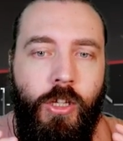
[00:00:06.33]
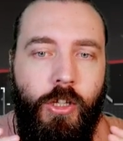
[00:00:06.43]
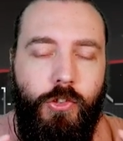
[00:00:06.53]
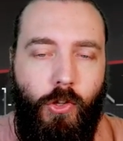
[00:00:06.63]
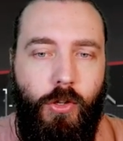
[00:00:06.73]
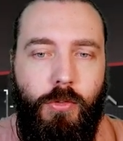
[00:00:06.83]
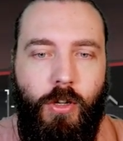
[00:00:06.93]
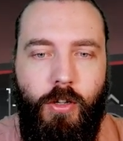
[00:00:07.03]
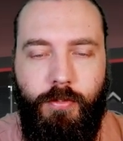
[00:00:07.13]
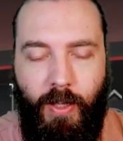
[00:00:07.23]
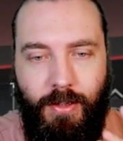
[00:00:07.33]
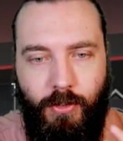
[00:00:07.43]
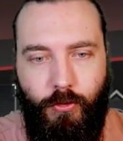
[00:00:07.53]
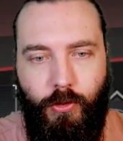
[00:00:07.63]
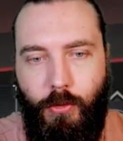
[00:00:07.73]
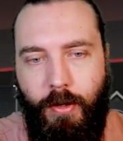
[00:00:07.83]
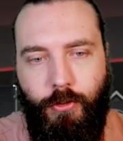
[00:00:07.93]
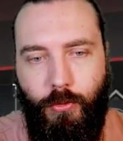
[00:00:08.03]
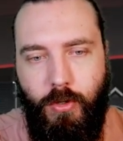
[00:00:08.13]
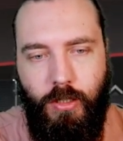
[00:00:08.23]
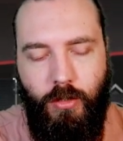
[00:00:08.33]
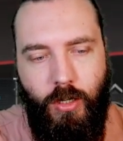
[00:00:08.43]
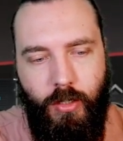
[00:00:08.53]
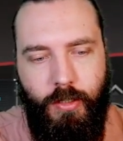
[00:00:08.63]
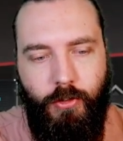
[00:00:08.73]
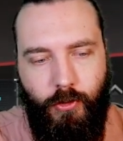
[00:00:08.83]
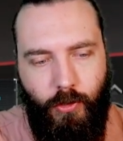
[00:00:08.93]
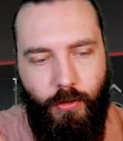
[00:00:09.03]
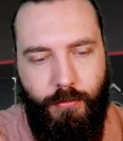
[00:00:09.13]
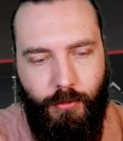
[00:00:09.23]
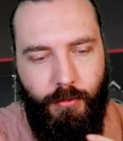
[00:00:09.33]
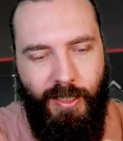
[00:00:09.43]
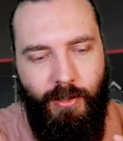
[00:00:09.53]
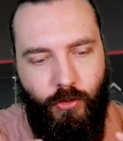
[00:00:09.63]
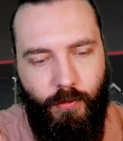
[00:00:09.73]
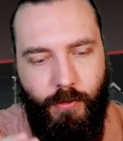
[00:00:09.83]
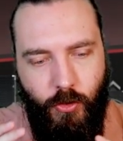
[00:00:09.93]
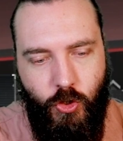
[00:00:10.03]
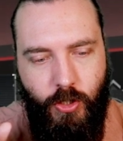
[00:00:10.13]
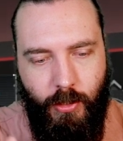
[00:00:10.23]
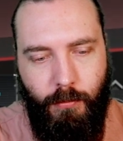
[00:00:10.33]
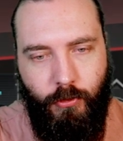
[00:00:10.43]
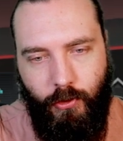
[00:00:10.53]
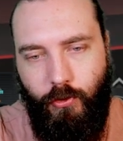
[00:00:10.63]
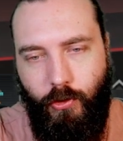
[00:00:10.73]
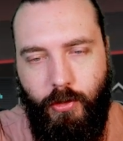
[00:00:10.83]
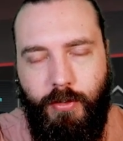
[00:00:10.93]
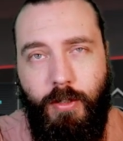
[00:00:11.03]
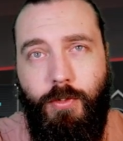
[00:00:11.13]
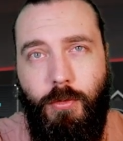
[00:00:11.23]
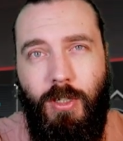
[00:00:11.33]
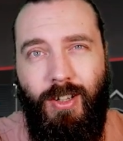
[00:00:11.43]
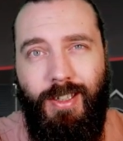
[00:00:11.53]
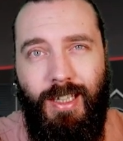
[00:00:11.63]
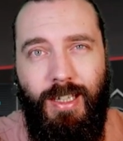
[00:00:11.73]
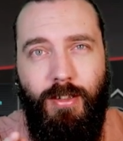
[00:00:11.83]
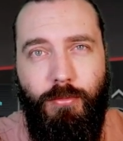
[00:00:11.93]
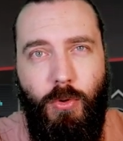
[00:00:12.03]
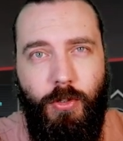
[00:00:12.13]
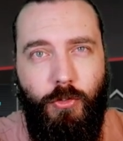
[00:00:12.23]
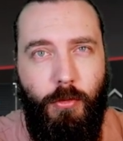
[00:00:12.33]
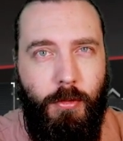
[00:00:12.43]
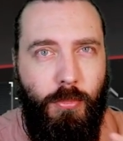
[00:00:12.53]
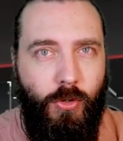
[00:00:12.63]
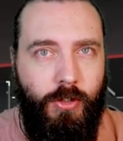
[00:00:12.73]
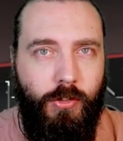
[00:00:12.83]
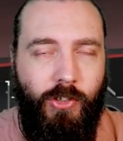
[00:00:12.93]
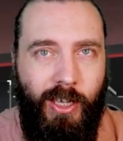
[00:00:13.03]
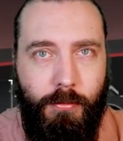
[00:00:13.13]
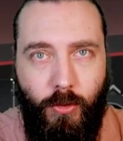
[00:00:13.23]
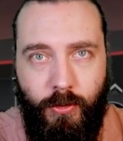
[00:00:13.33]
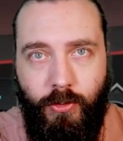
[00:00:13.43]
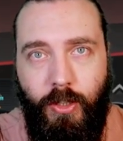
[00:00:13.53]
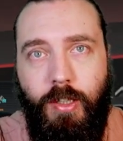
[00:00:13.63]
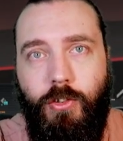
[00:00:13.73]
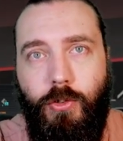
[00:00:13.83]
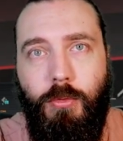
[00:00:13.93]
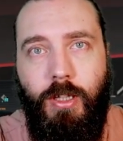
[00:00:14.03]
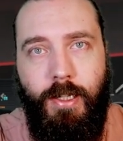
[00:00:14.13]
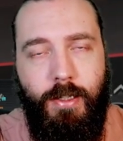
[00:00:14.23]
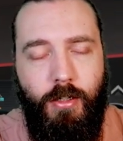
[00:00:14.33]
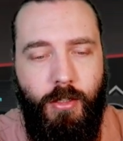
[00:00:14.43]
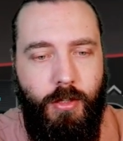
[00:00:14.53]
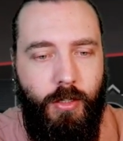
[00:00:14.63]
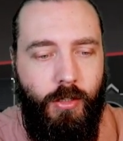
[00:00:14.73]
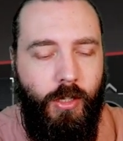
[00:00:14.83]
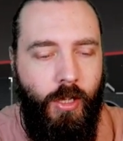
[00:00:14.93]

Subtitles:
So I've had this request quite a lot, and it's to go through each of the ships and sort of give you an idea of what you should be putting your tech points into and that kind of thing.